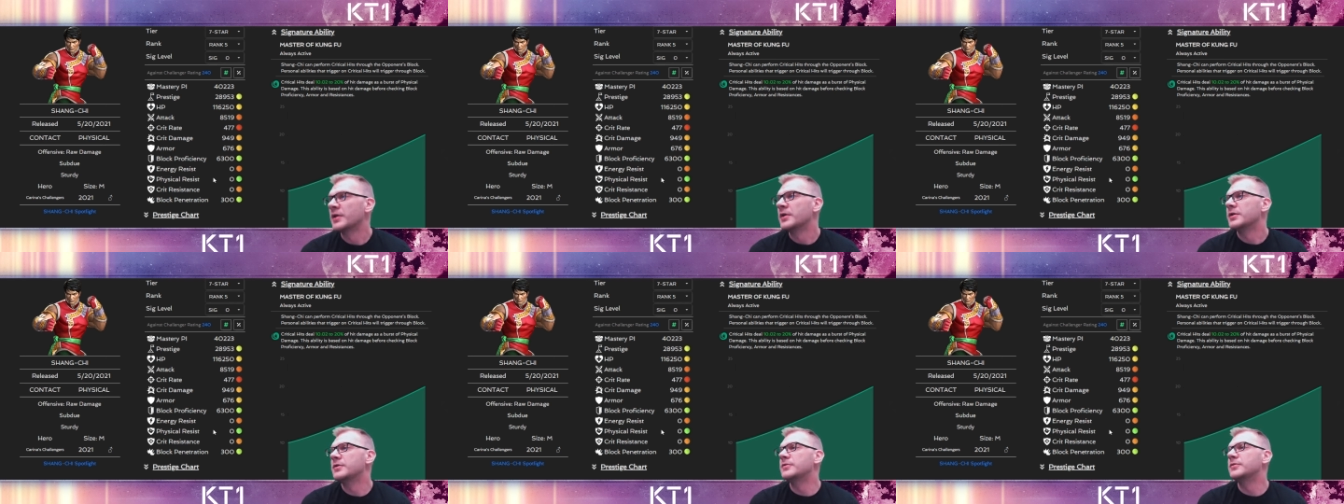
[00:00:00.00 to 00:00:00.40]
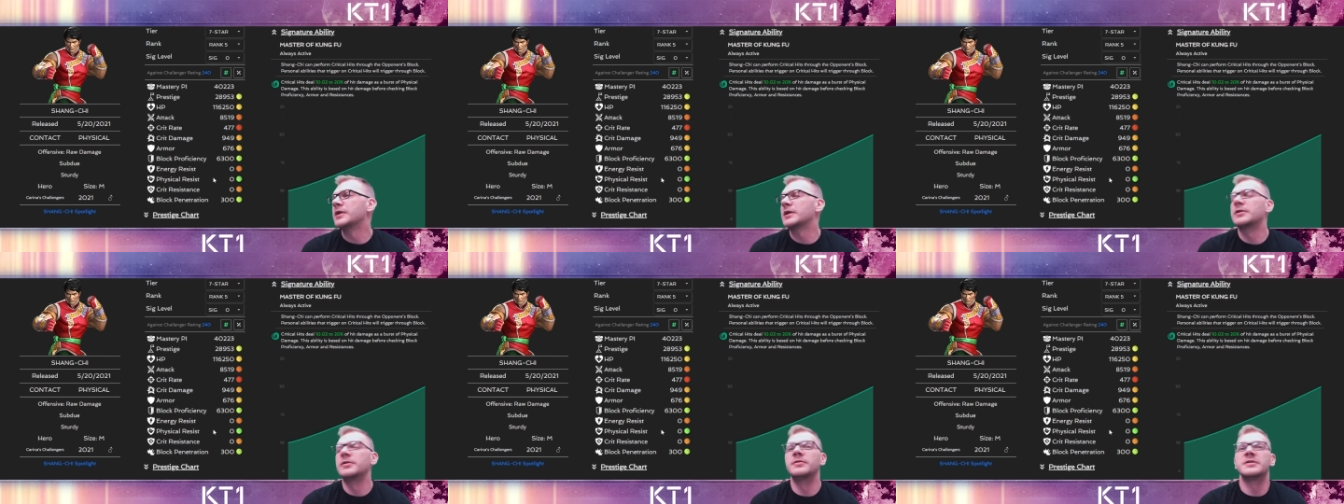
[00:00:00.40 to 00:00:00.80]
You do
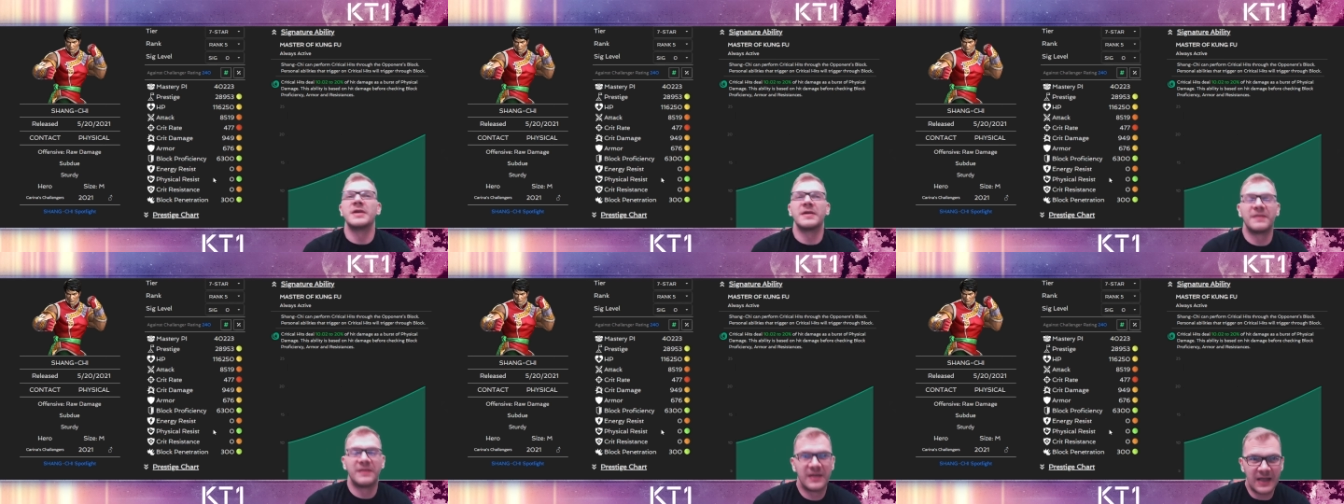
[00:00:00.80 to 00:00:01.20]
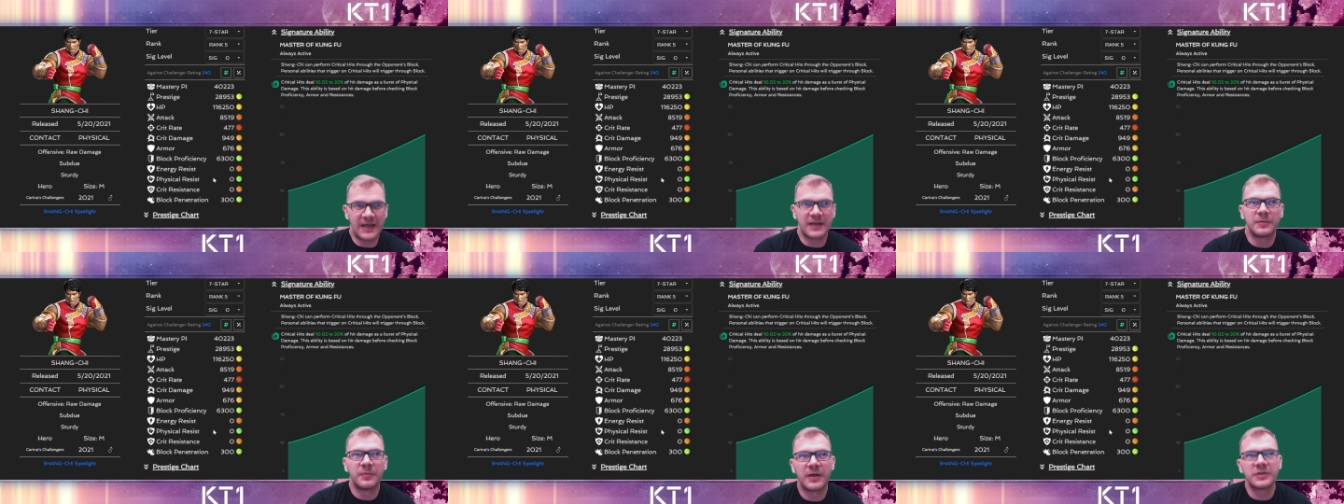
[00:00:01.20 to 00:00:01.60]
not lose
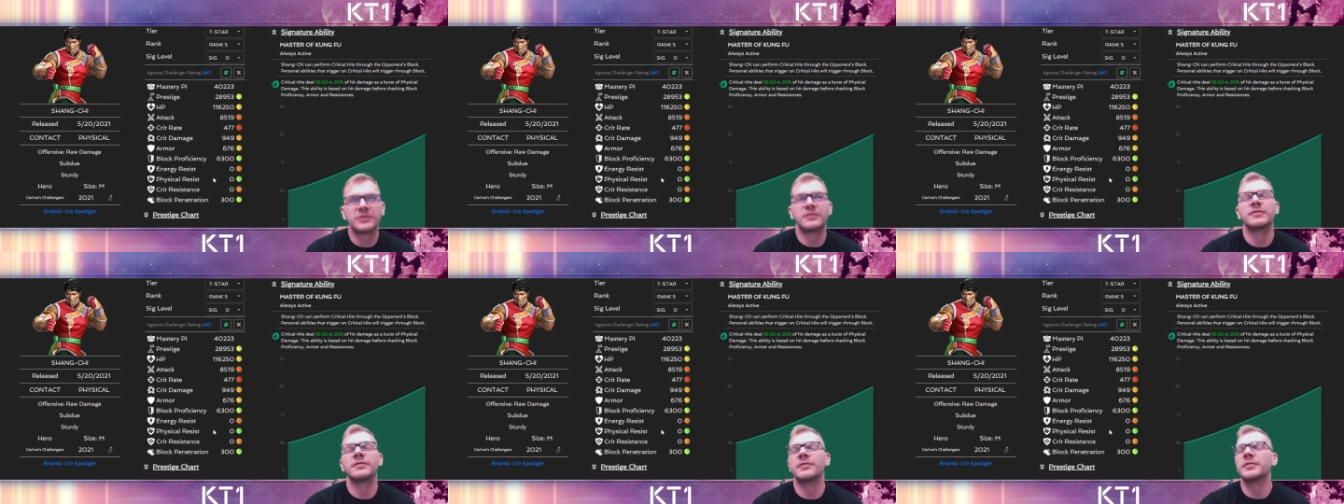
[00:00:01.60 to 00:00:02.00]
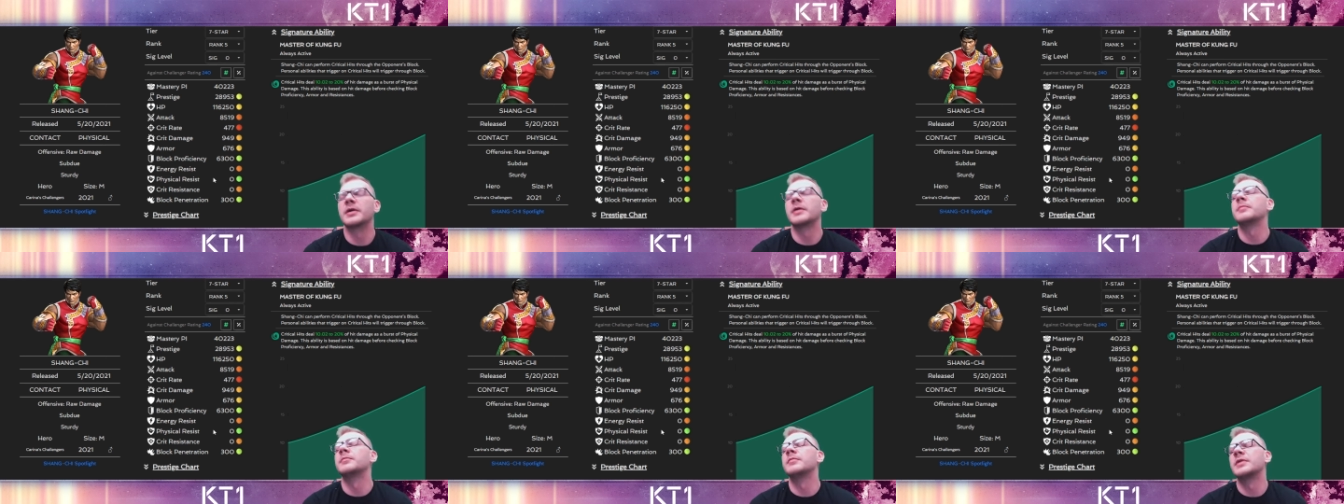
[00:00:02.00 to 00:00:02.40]
that much from
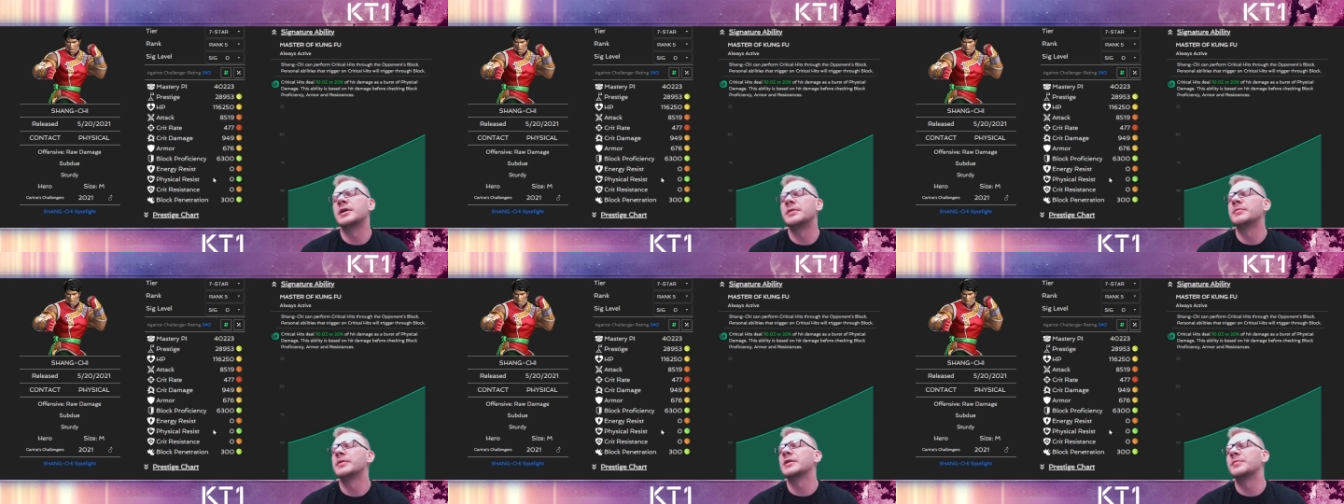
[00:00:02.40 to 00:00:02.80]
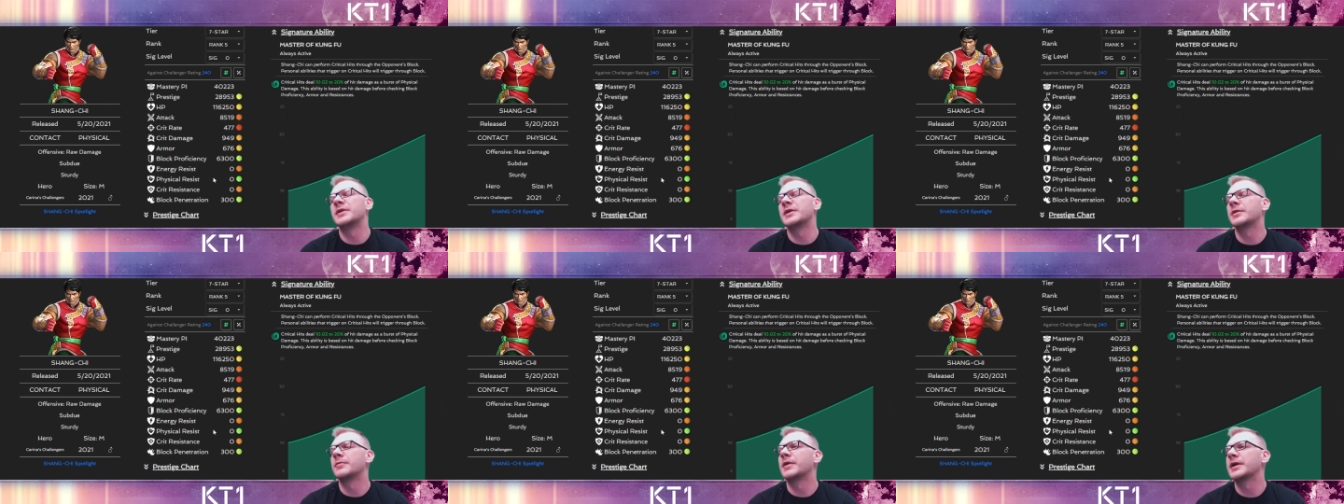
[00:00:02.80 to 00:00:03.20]
him not
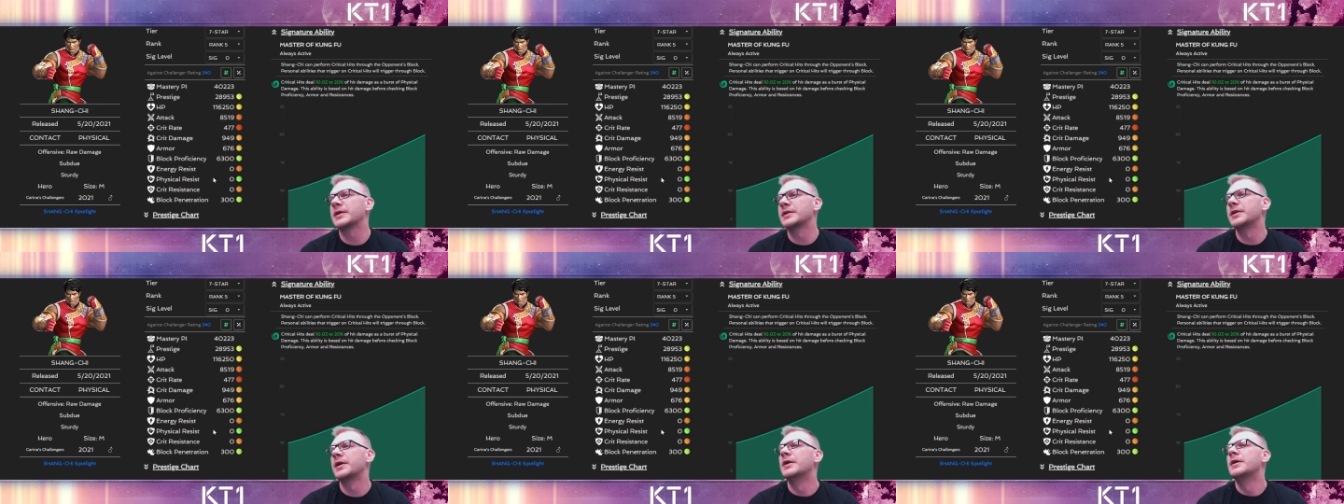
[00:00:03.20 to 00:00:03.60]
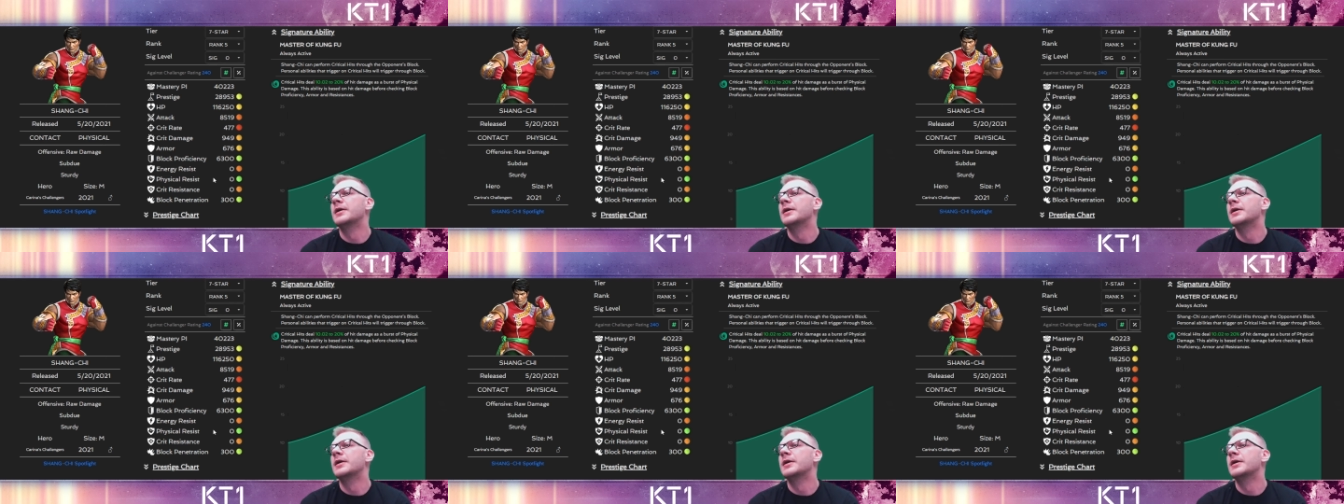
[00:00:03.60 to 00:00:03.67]
being awakened.